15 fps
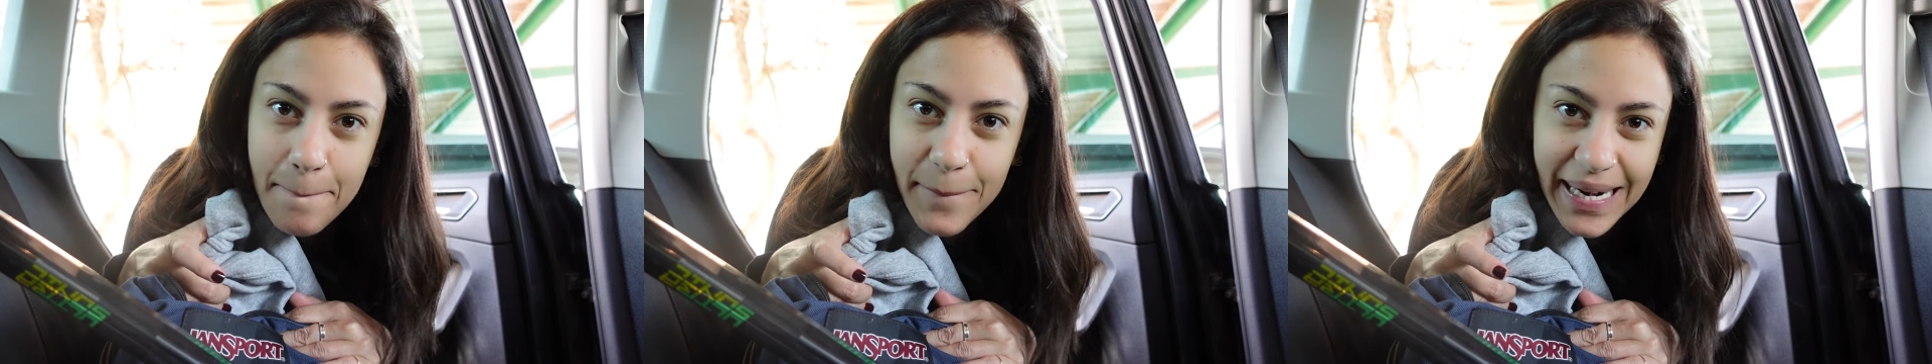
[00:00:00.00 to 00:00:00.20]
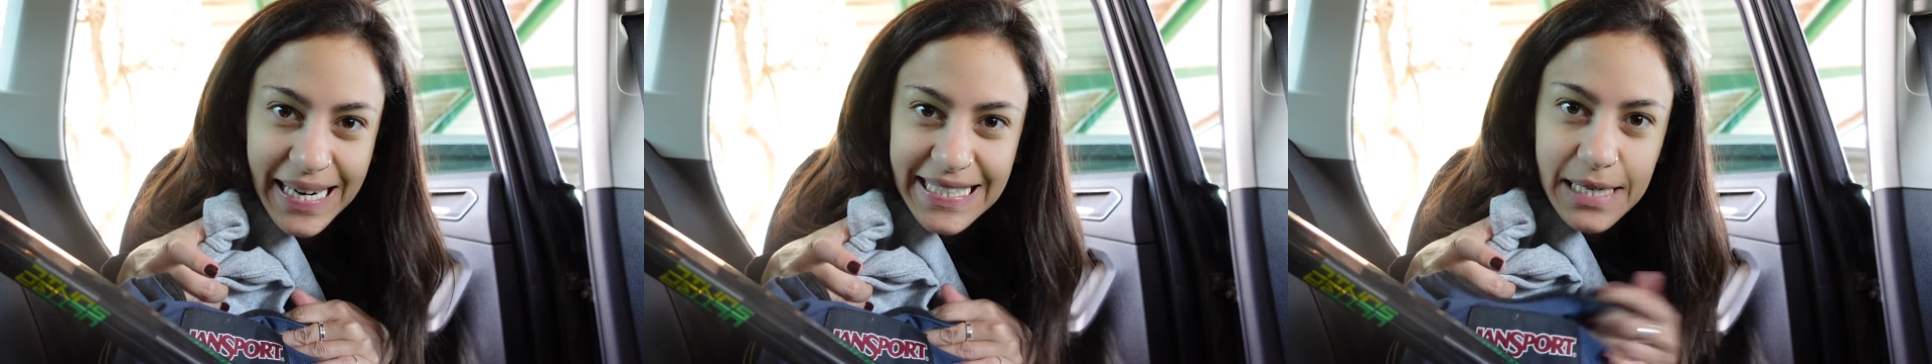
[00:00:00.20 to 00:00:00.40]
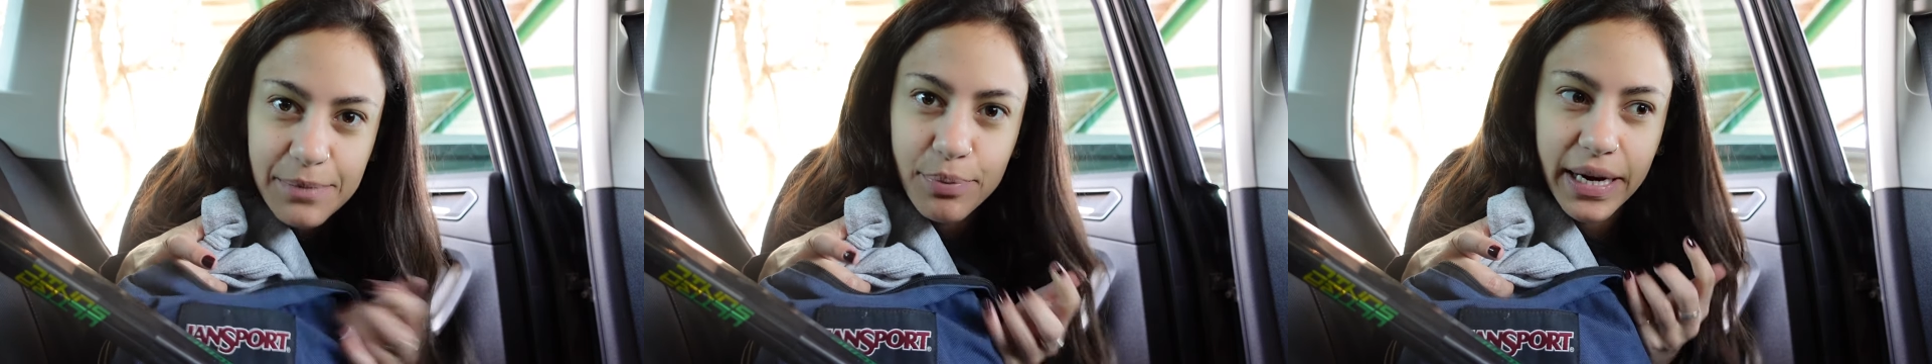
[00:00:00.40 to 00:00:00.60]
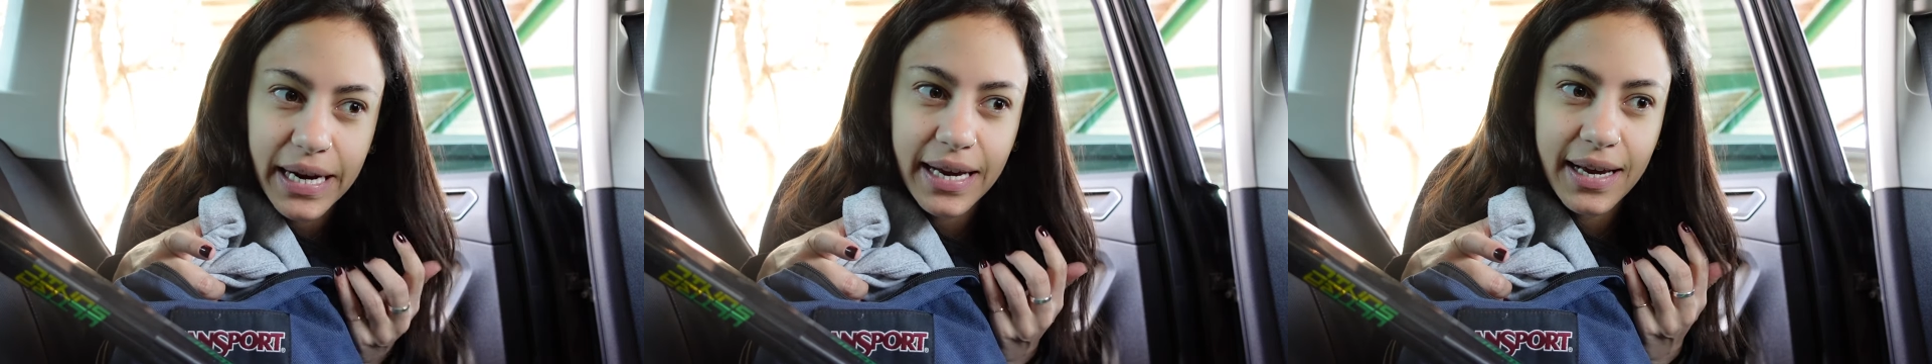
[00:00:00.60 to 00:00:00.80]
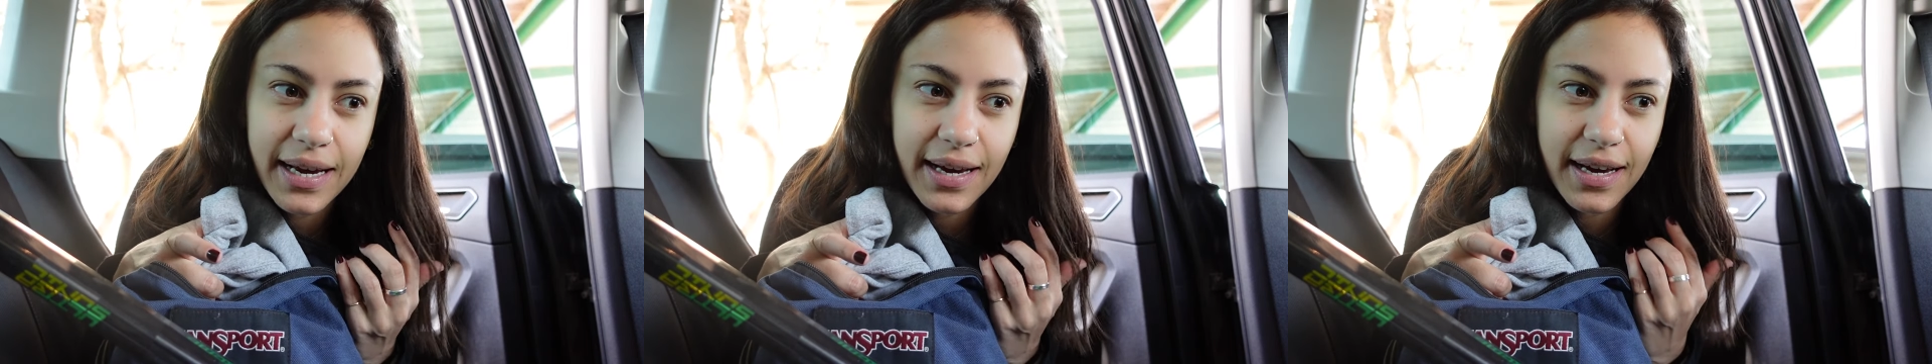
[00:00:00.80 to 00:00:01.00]
but I didn't
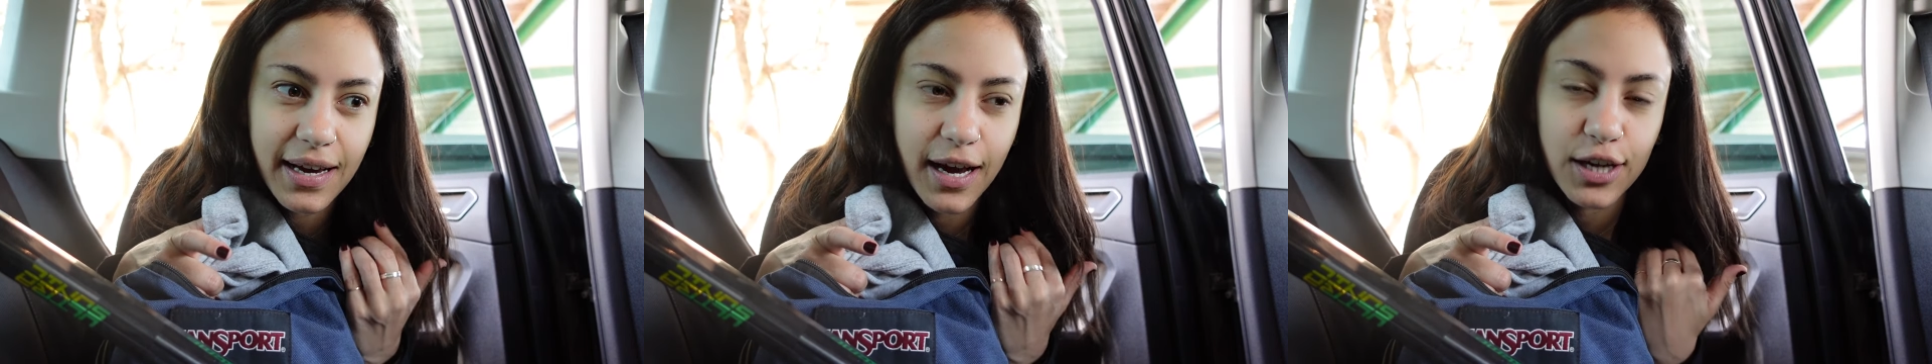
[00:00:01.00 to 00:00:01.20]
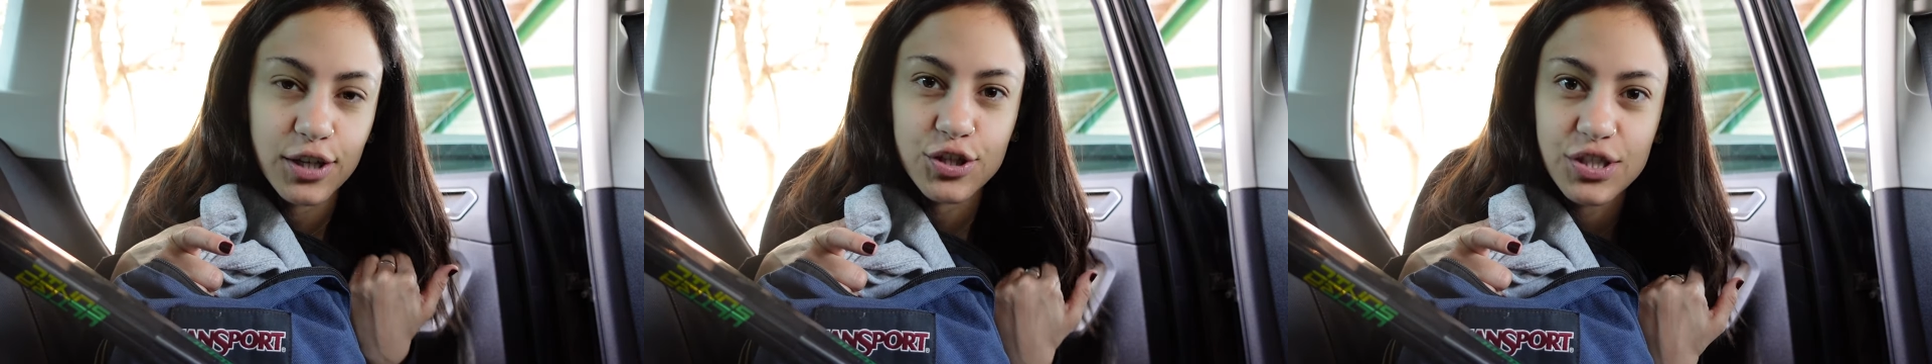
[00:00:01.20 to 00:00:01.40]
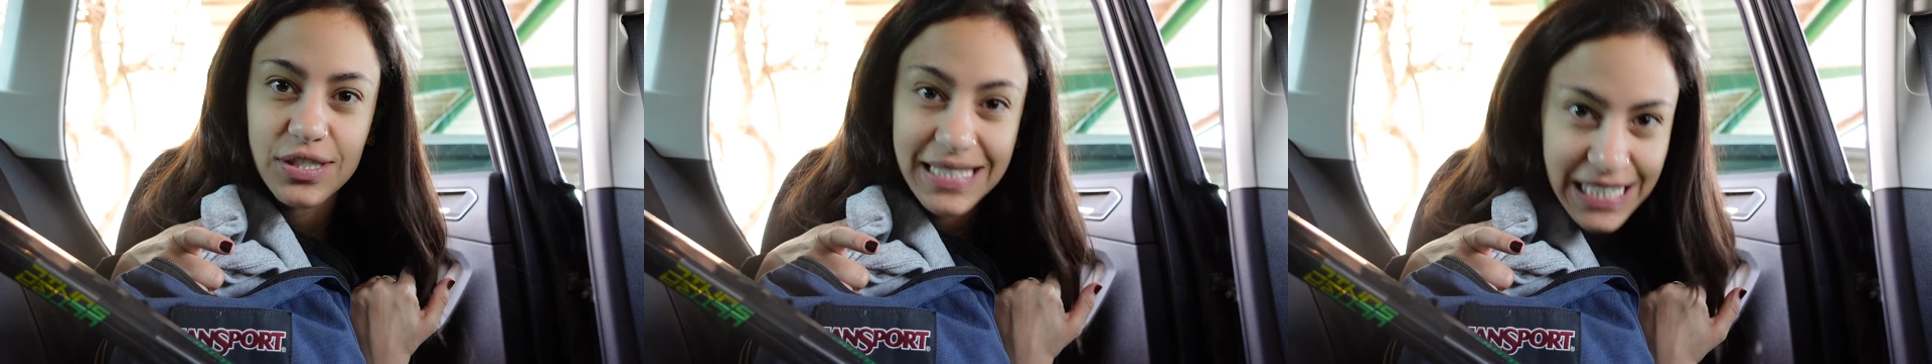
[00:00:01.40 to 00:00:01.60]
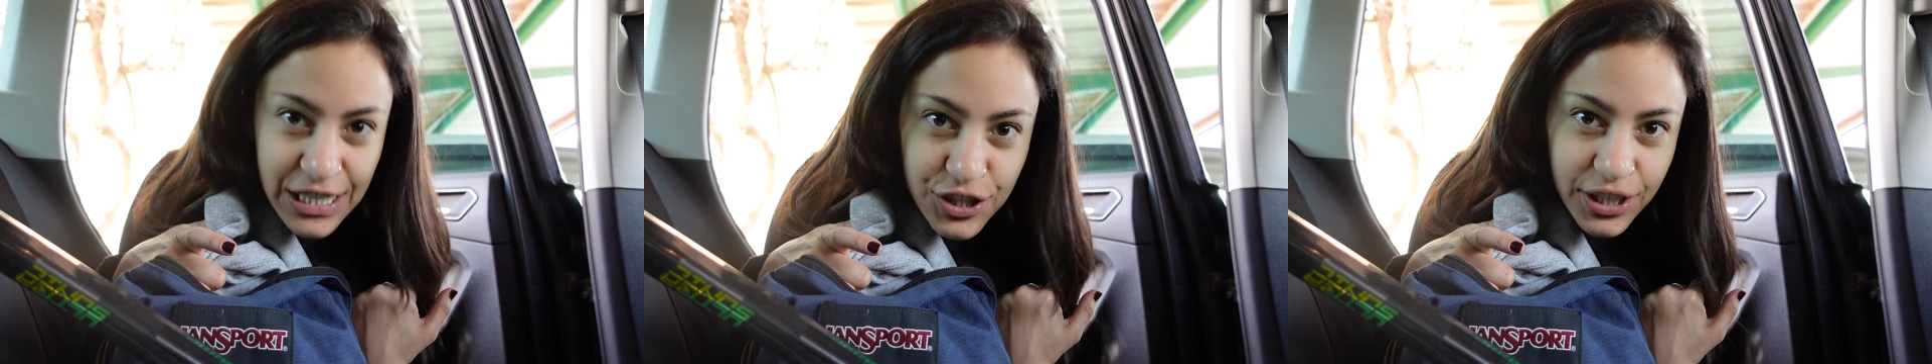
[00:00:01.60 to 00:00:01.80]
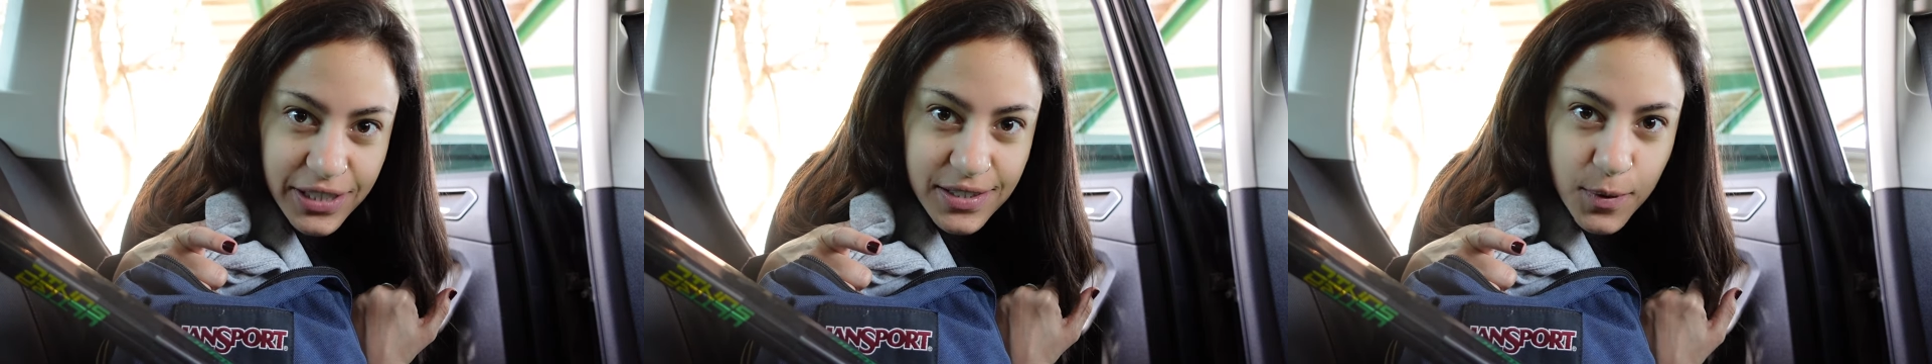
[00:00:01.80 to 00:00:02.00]
bring a
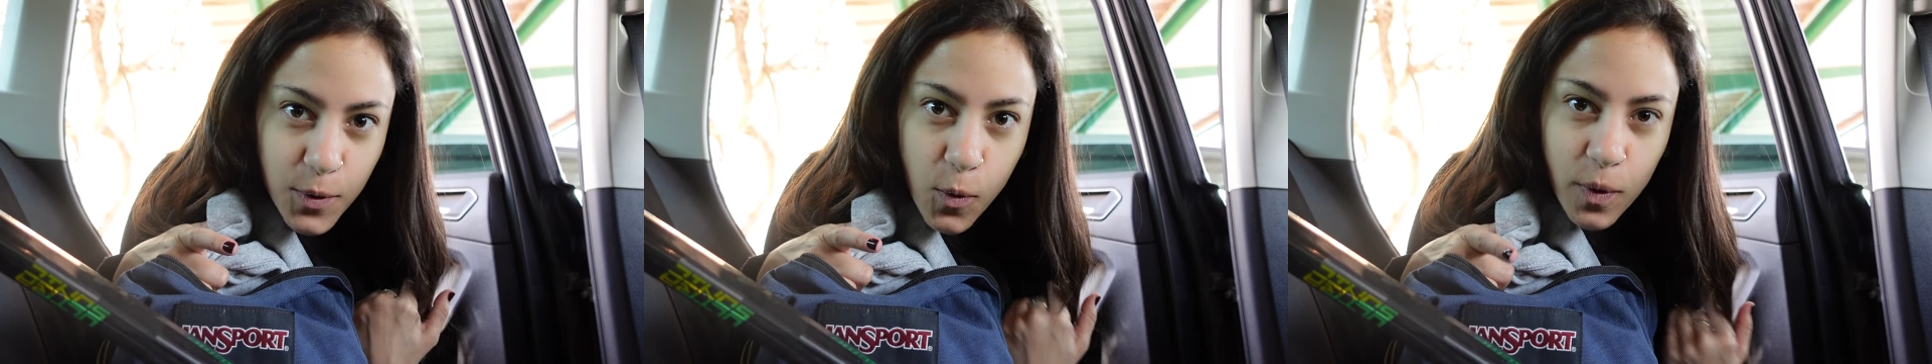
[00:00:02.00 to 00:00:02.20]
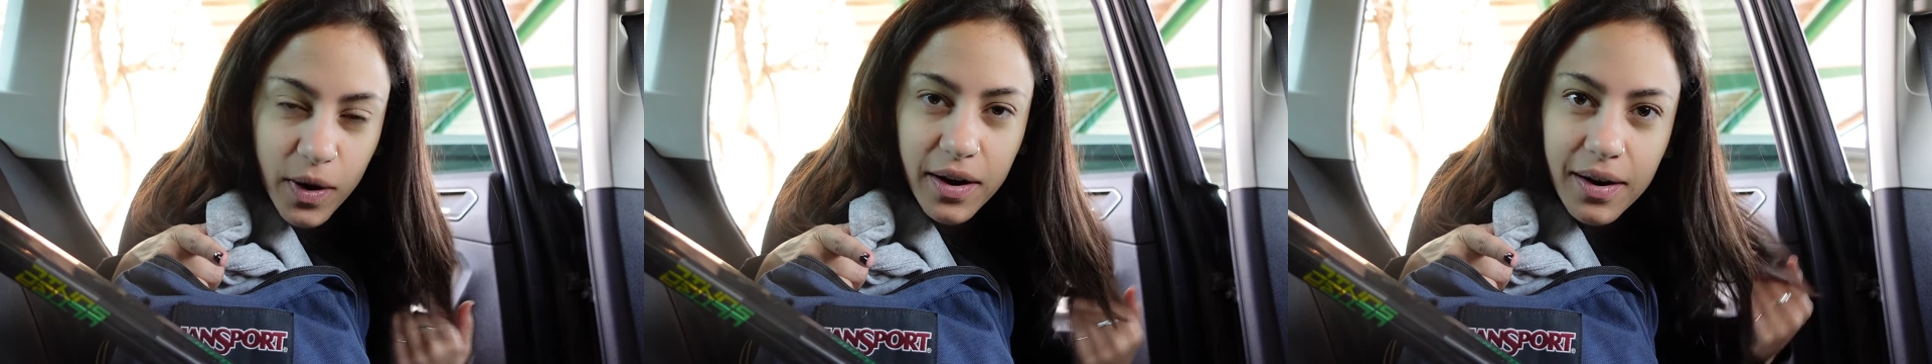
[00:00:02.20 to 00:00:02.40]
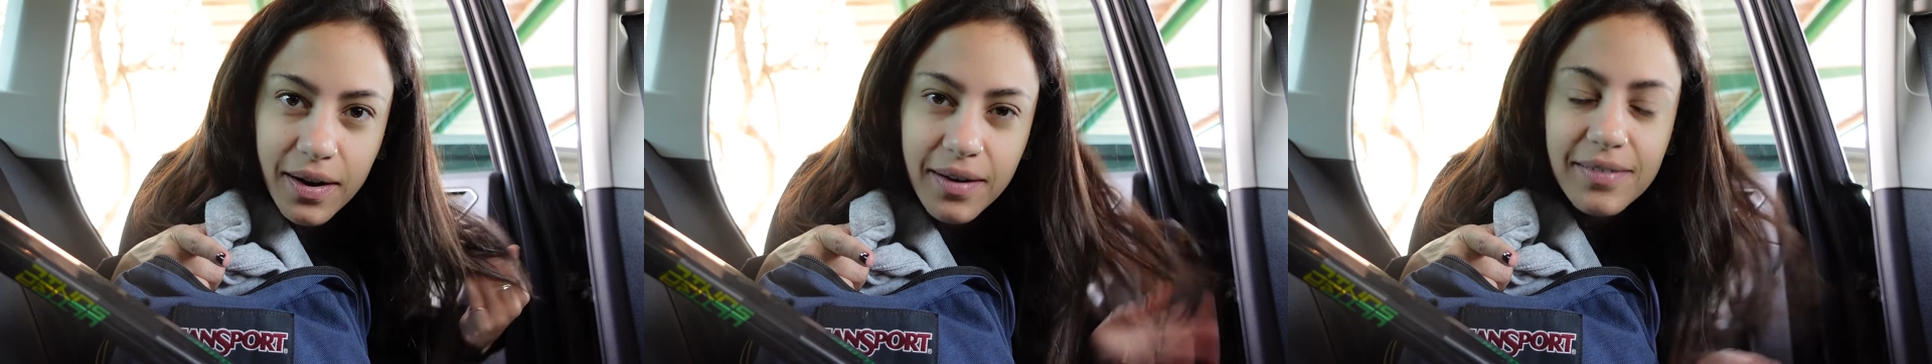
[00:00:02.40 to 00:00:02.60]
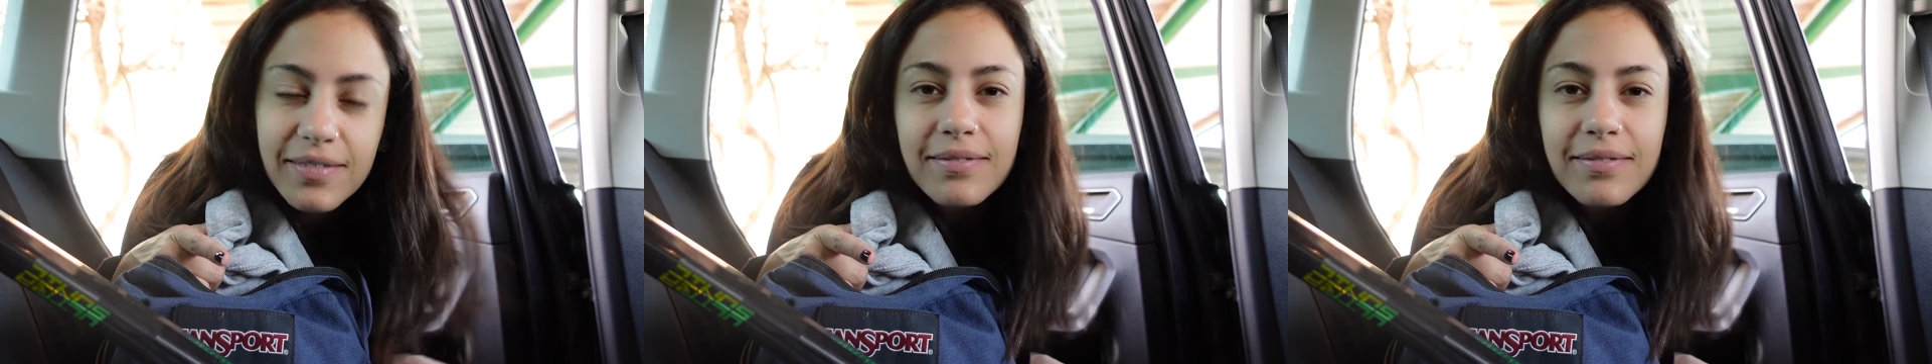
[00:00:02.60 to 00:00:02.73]
t-shirt or